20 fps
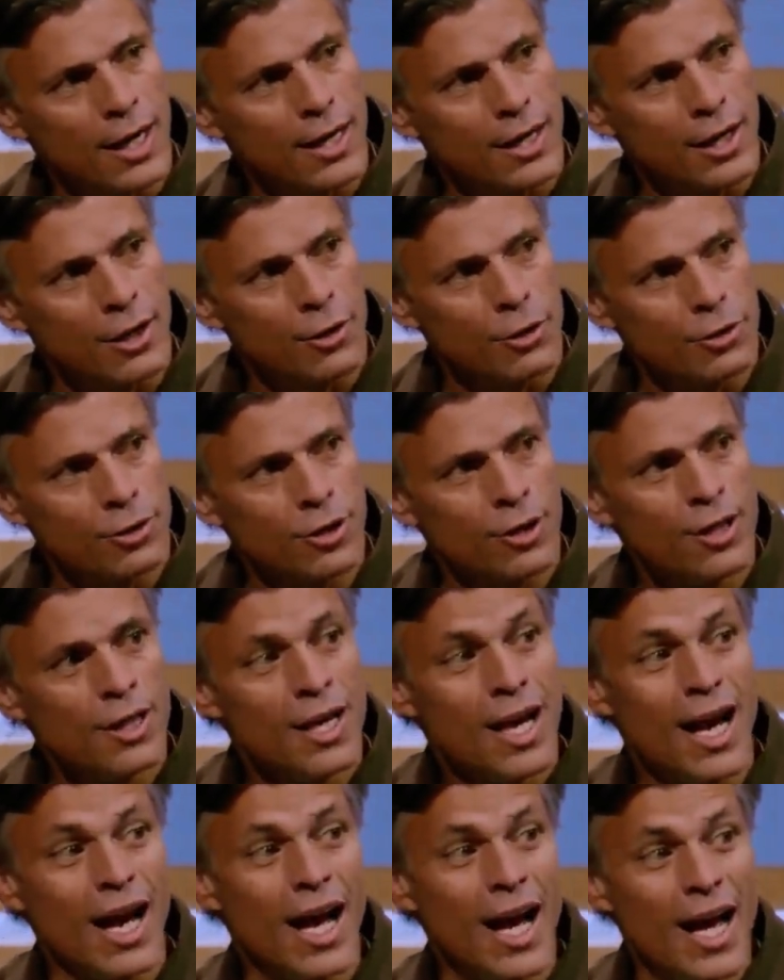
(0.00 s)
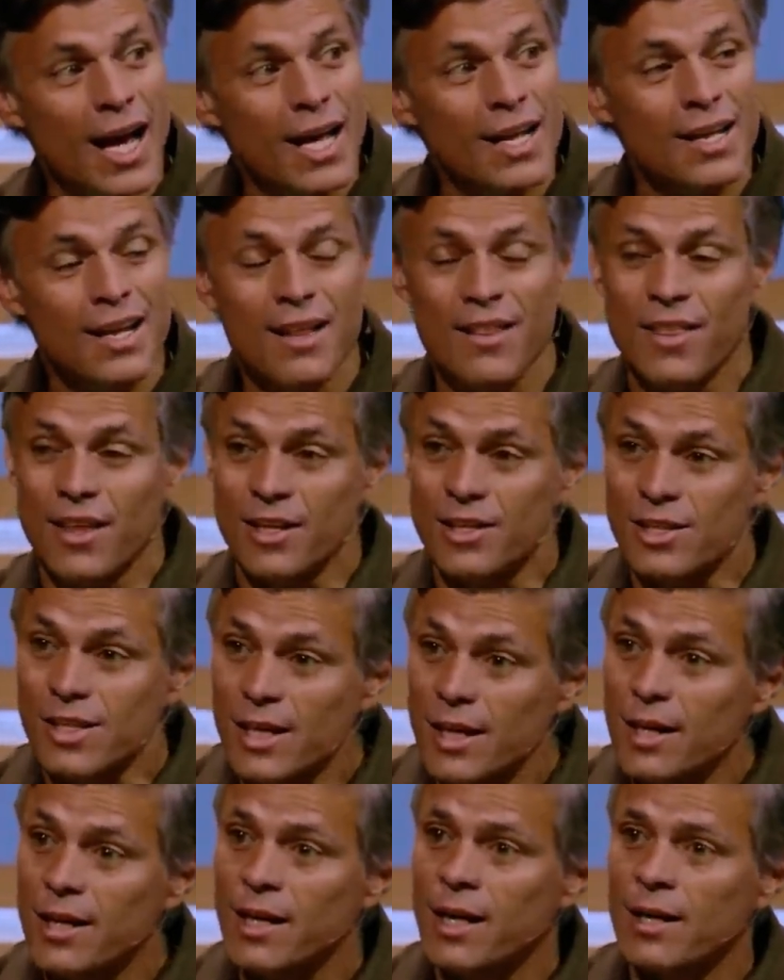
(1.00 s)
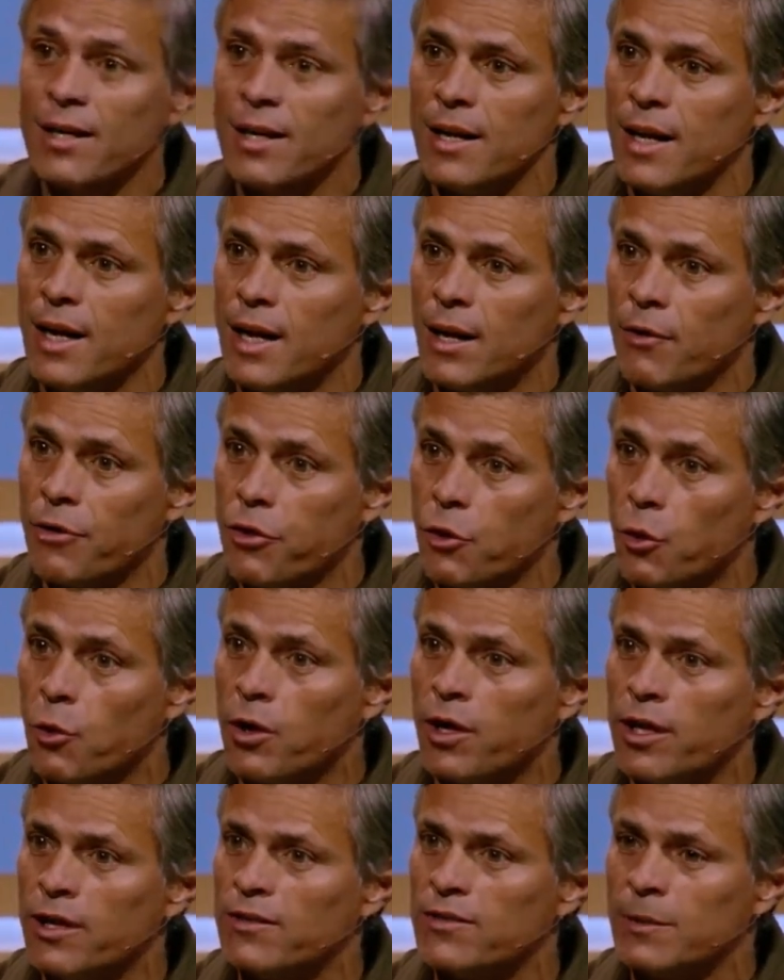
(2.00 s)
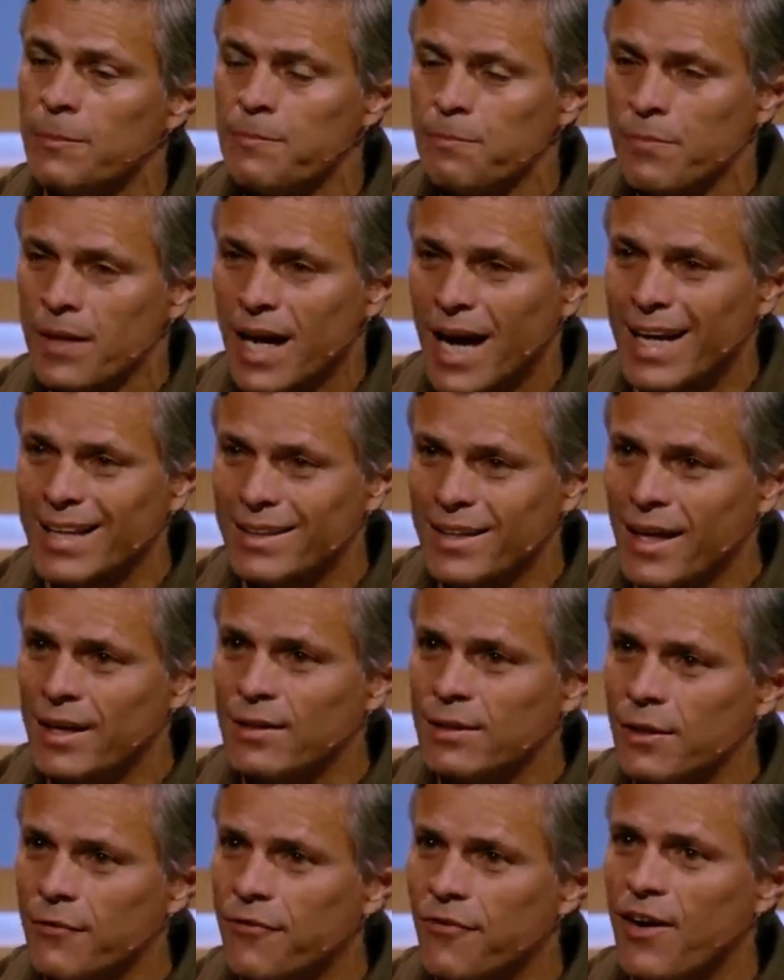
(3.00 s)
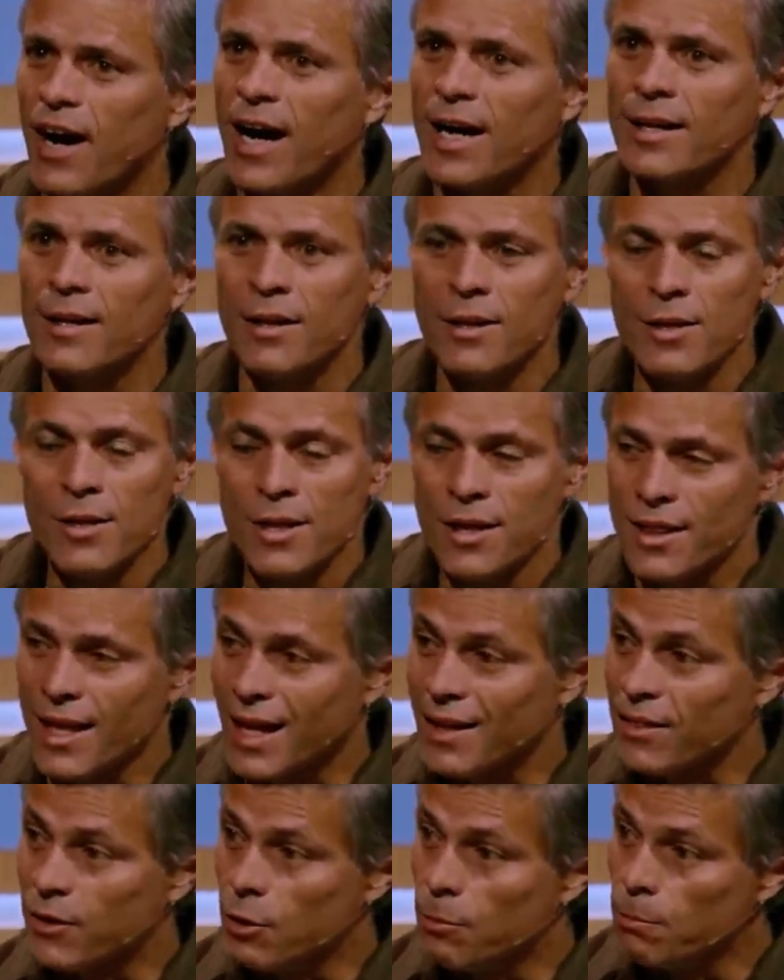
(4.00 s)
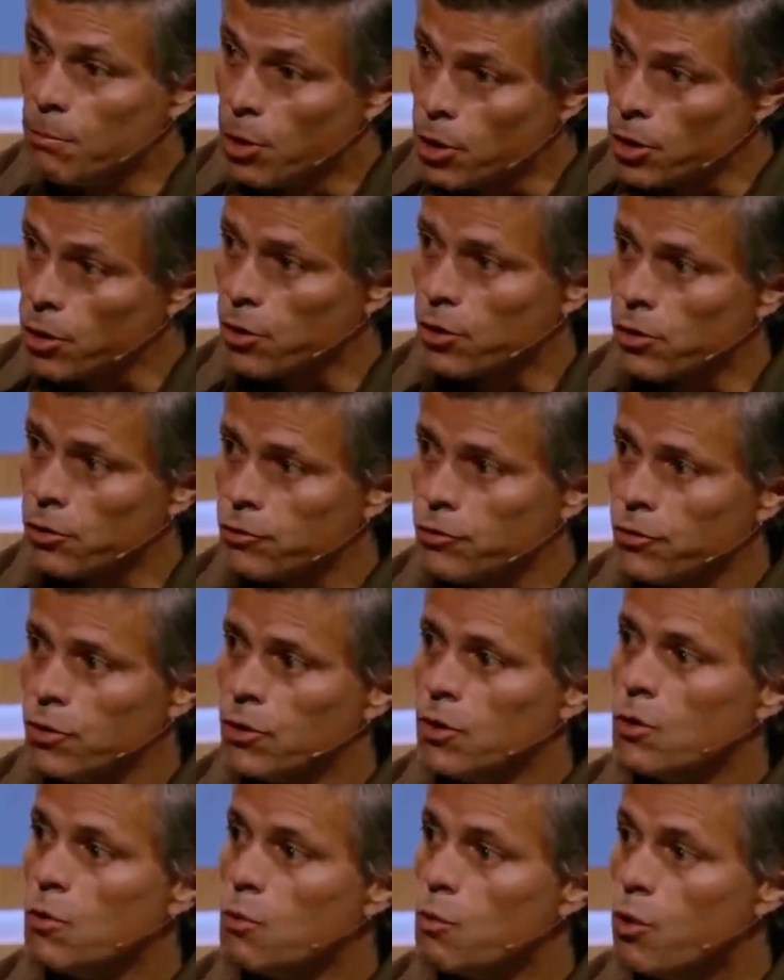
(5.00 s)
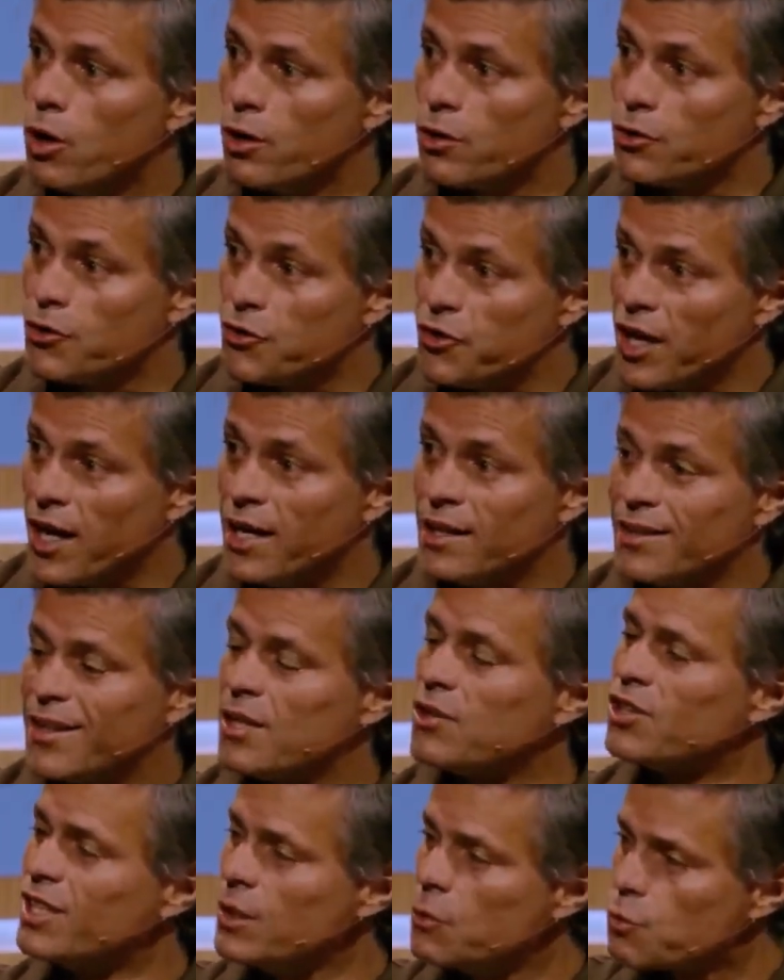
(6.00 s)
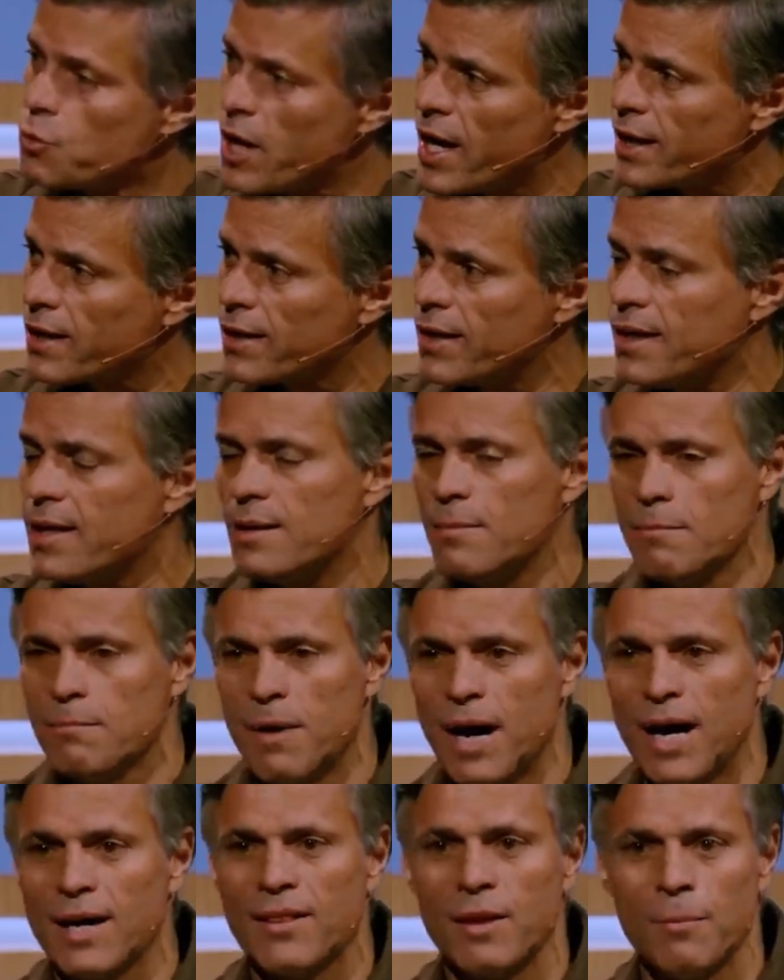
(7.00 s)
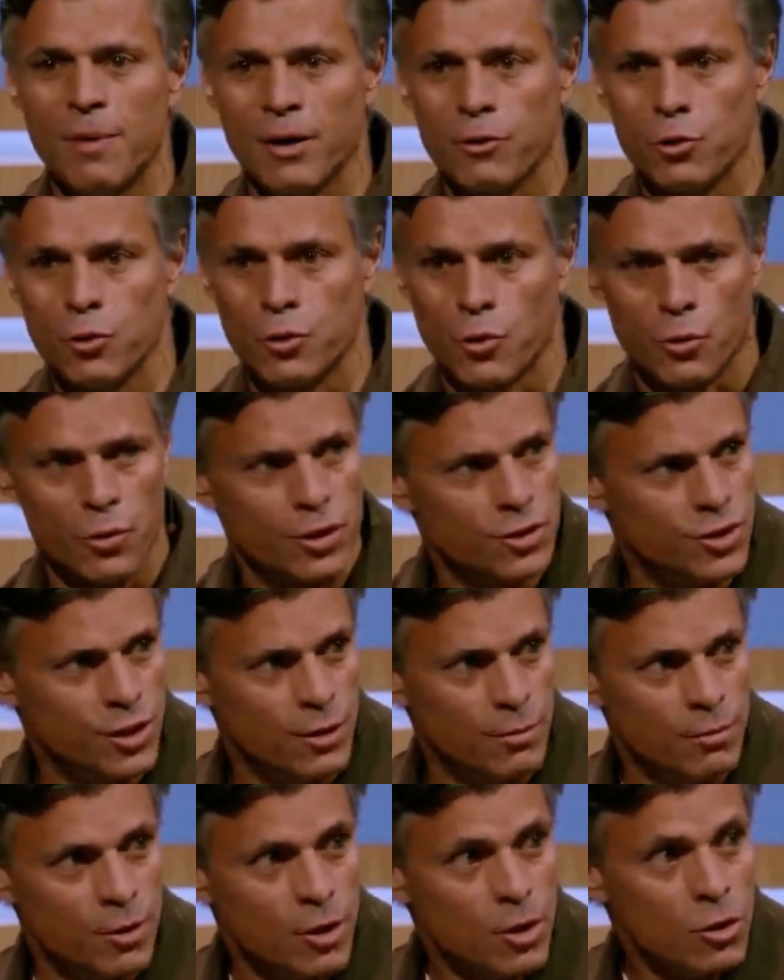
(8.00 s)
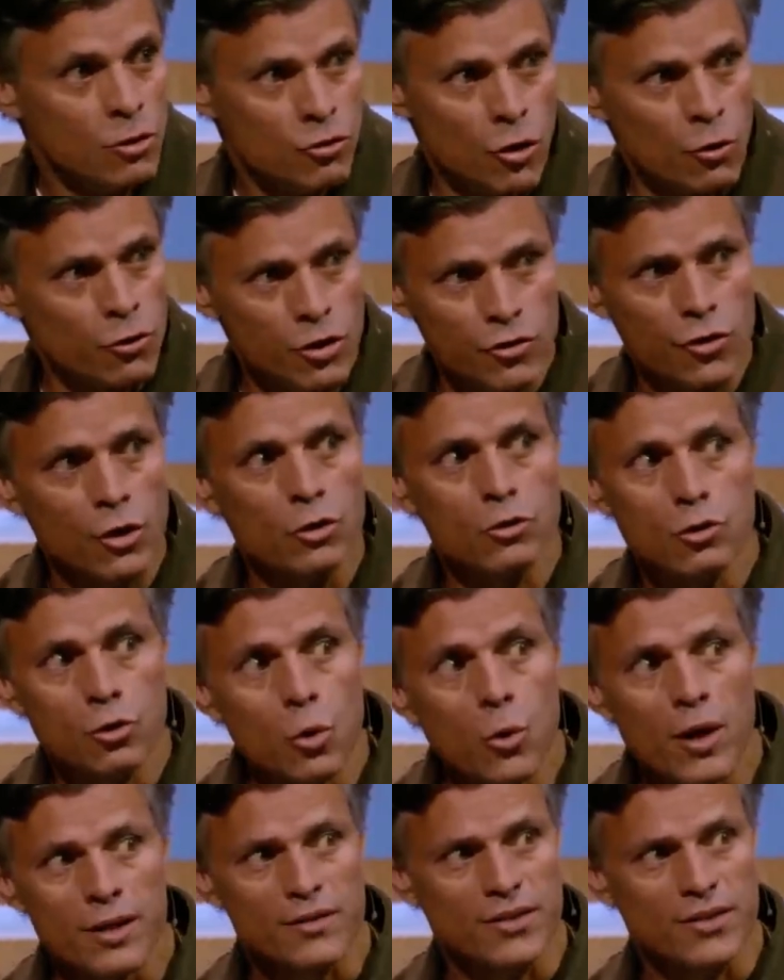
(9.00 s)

killed, and the Chilean authorities identified that the murders were sent directly by the Maduro regime. So these are two